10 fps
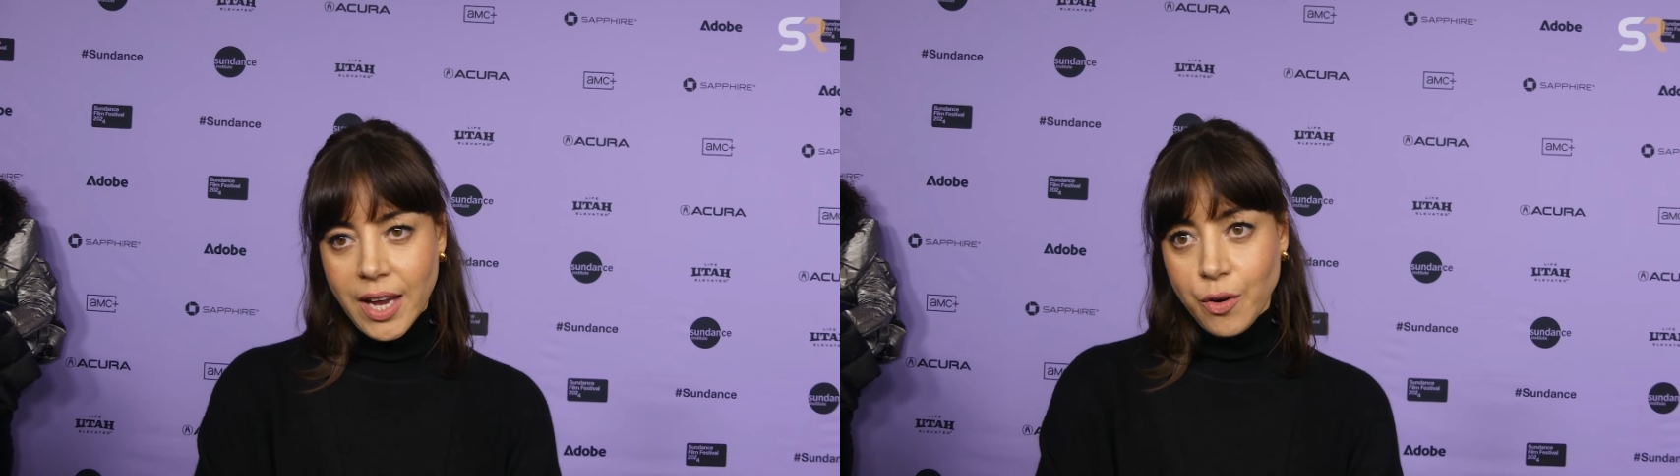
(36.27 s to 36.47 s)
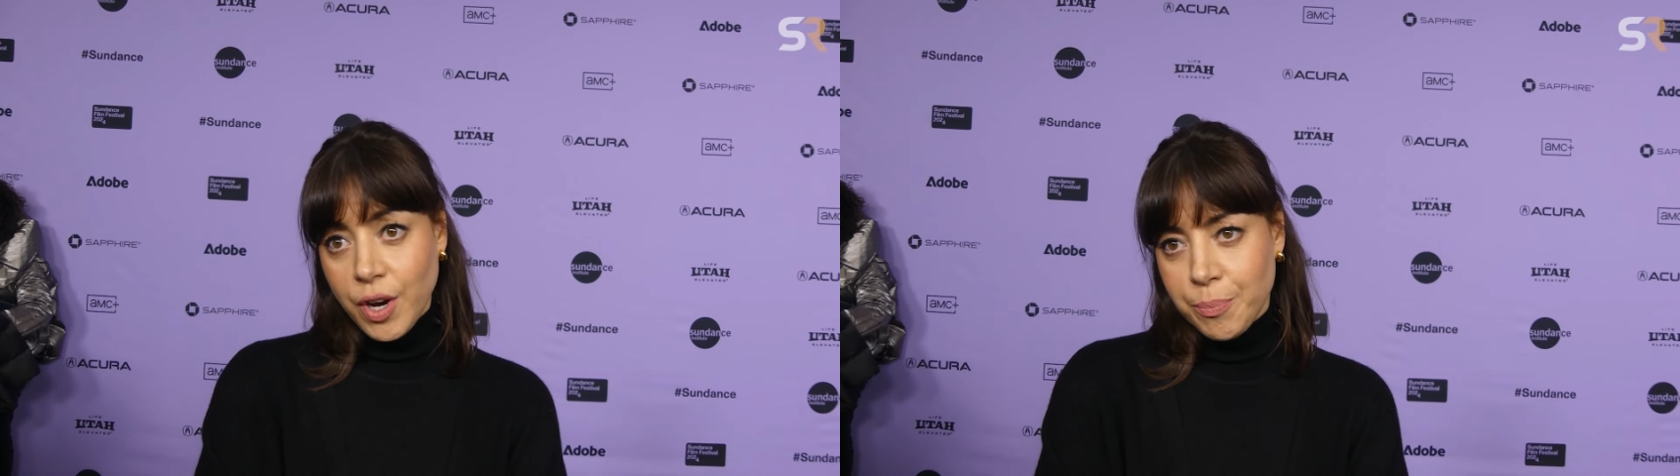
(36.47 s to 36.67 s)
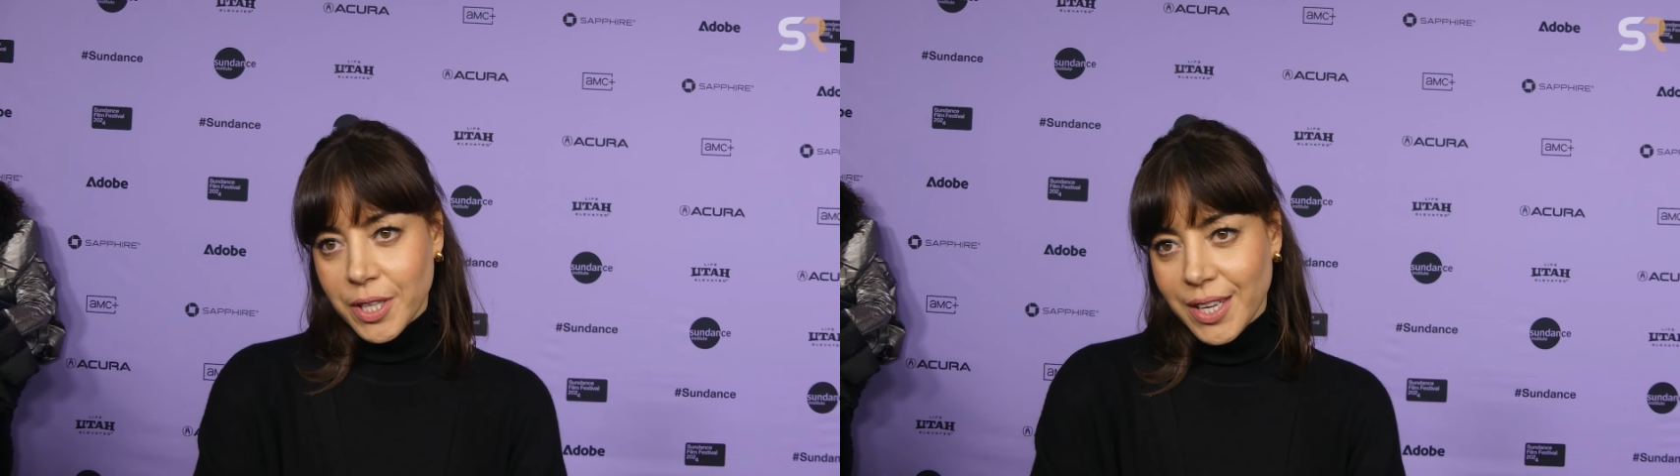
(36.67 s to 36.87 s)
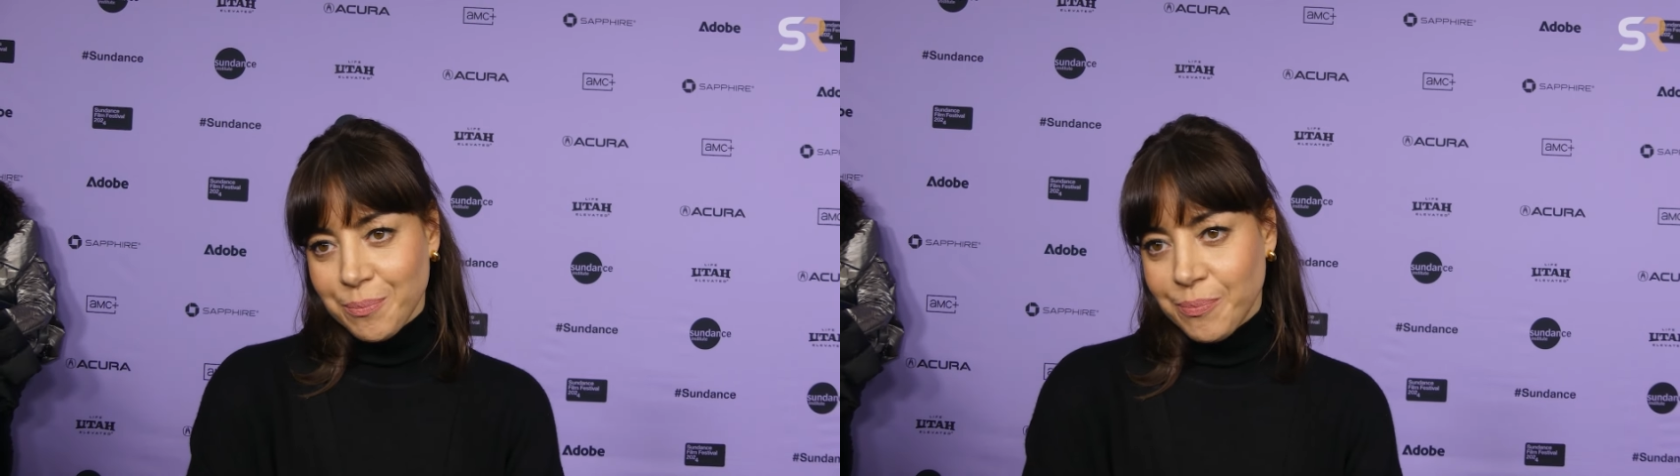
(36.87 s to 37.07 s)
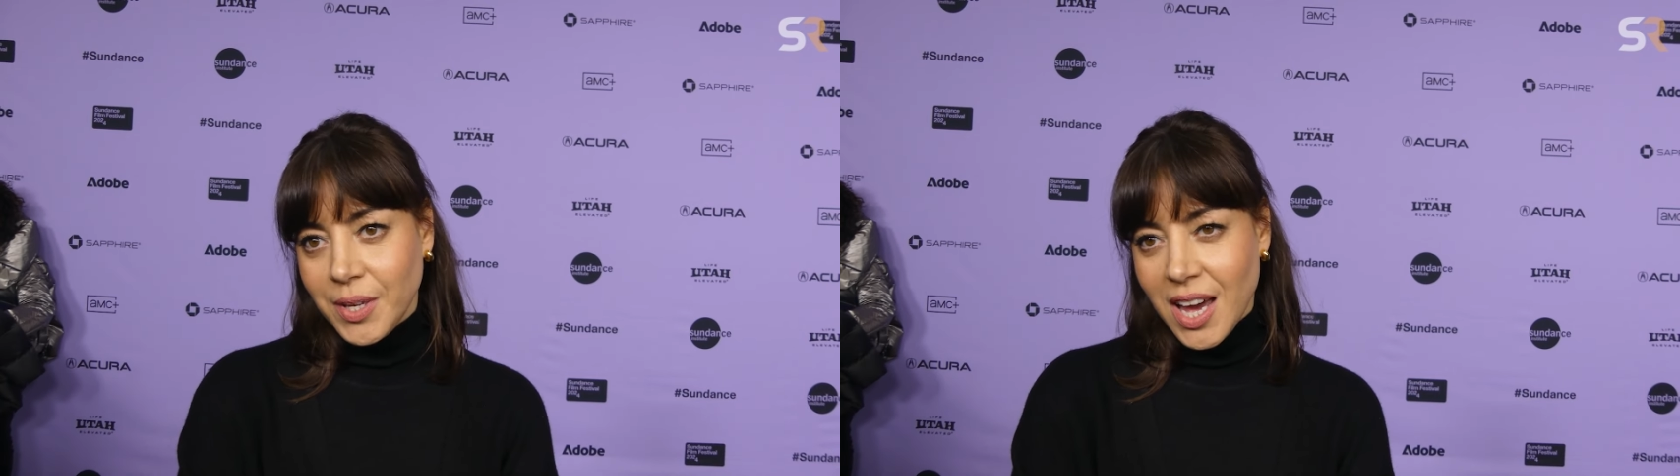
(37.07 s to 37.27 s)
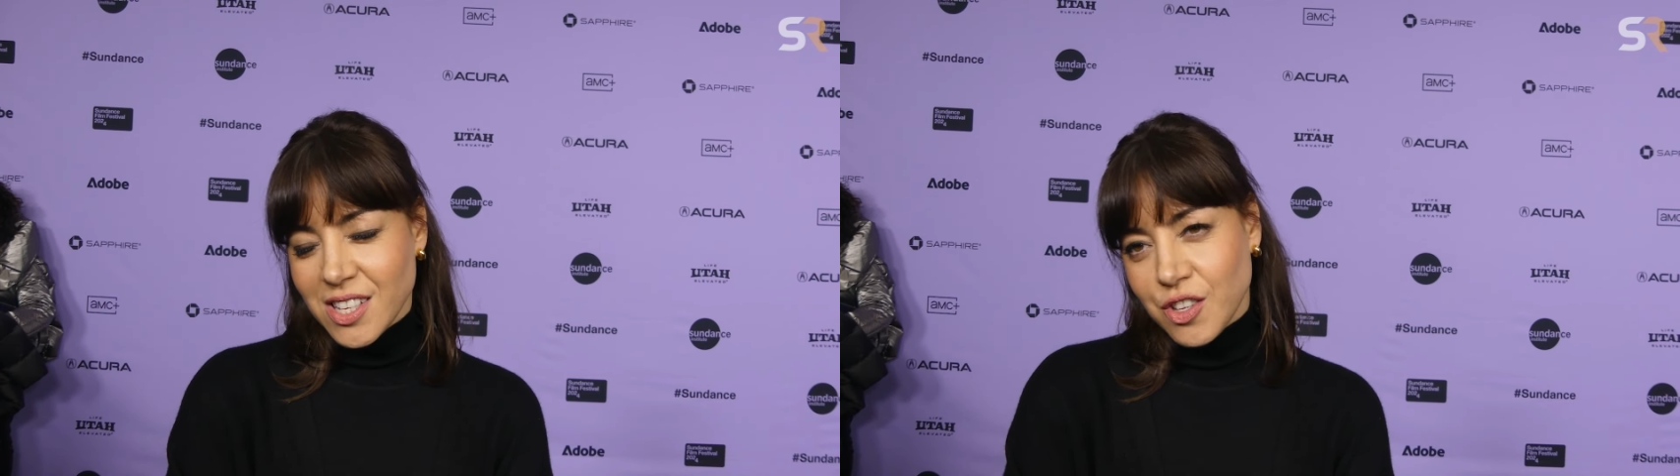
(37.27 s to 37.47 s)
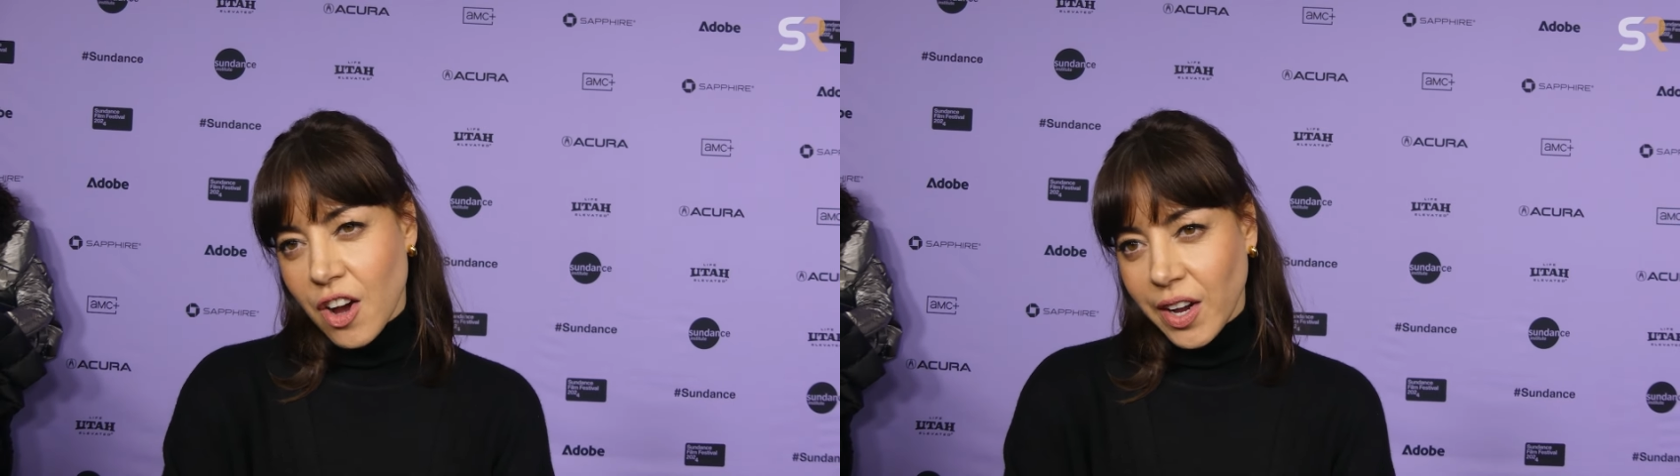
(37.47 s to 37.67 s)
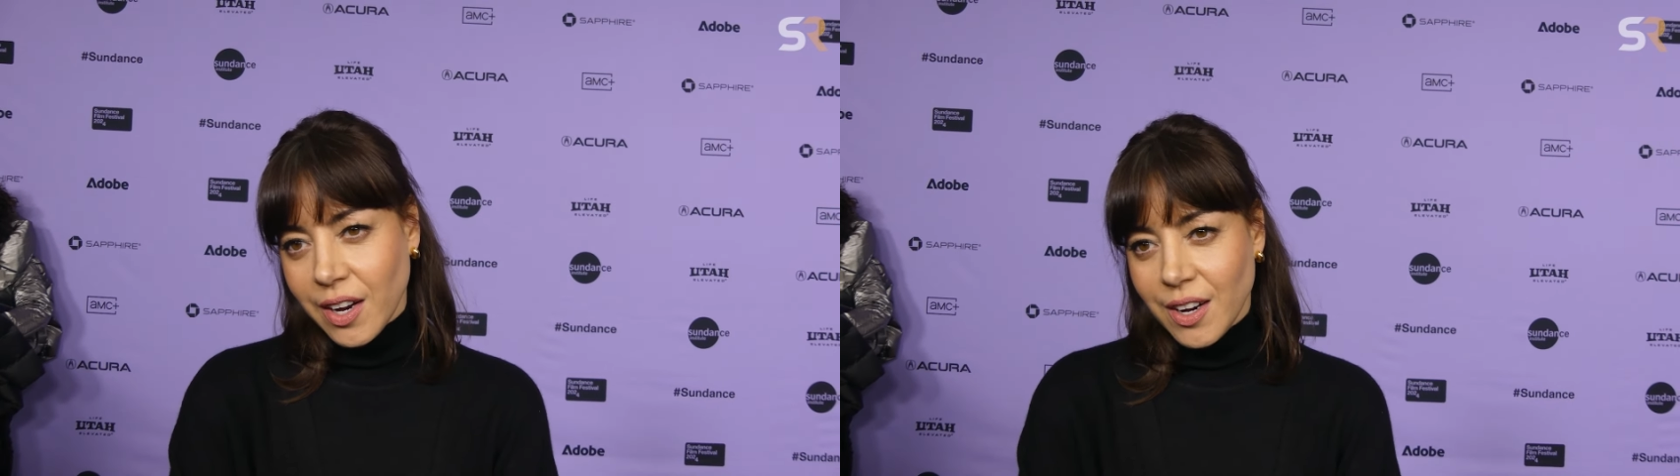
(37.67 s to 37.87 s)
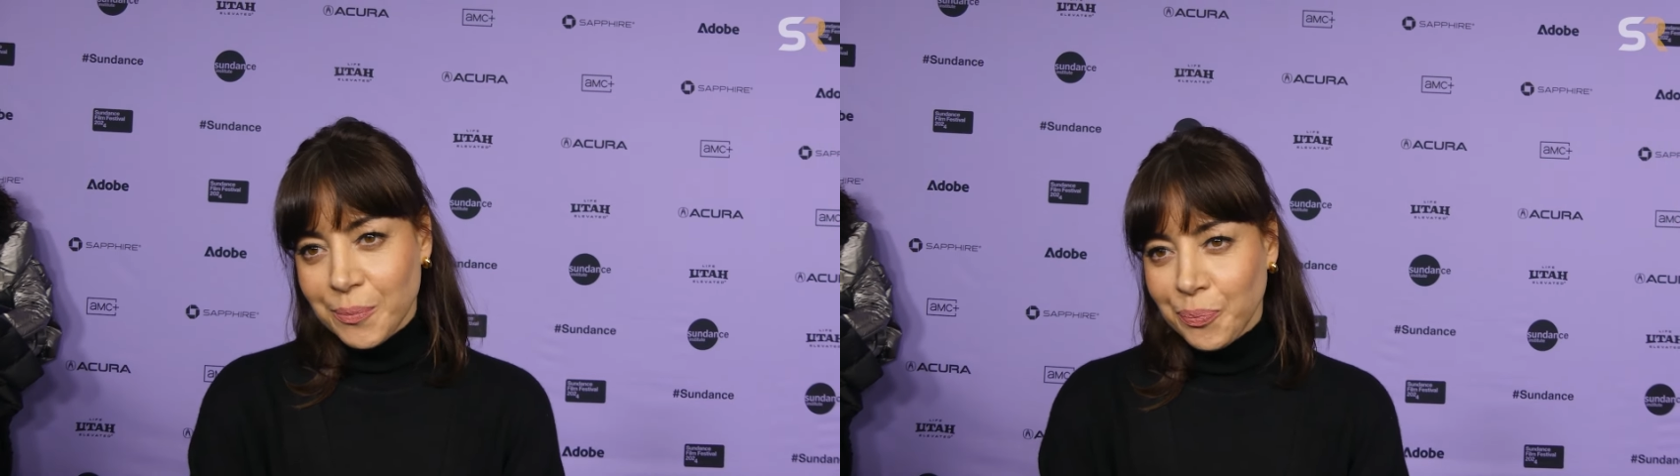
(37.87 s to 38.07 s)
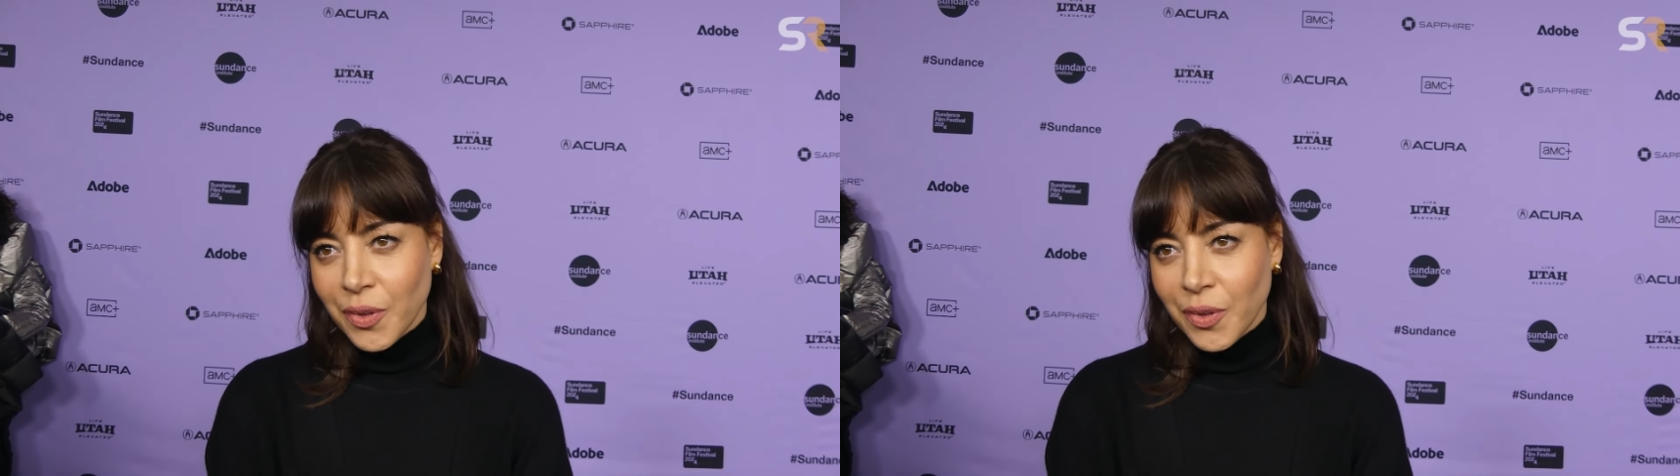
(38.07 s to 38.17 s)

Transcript: like creepily, kind of stalking her,